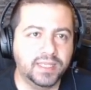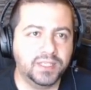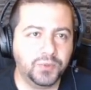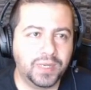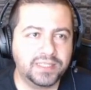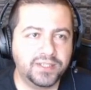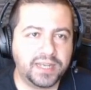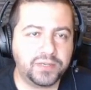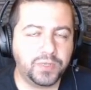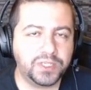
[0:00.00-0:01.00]
To answer
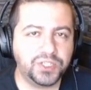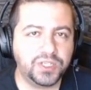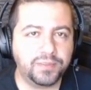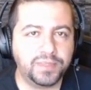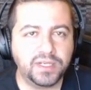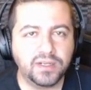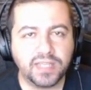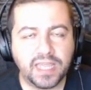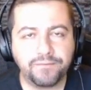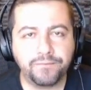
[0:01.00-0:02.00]
that question, I'm going to
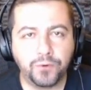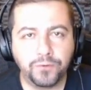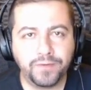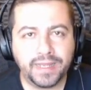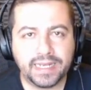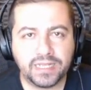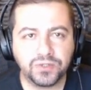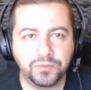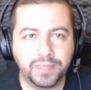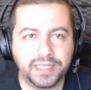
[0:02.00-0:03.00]
look at four
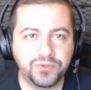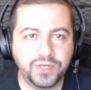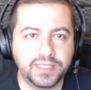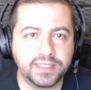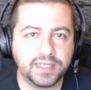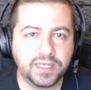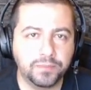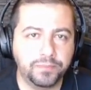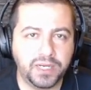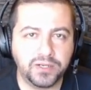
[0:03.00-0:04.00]
financial metrics and
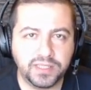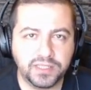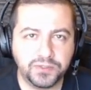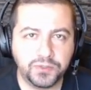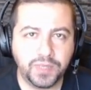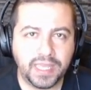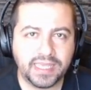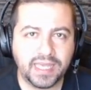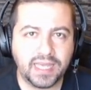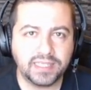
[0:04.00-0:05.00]
compare these two
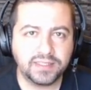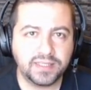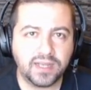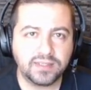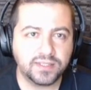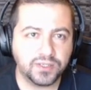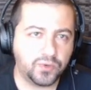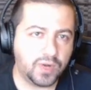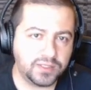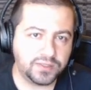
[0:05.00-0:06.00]
AI stocks
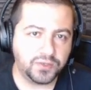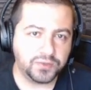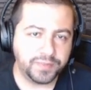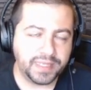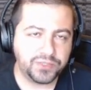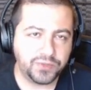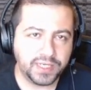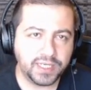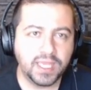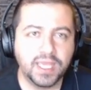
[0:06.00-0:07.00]
across those
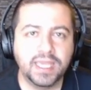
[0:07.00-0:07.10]
metrics,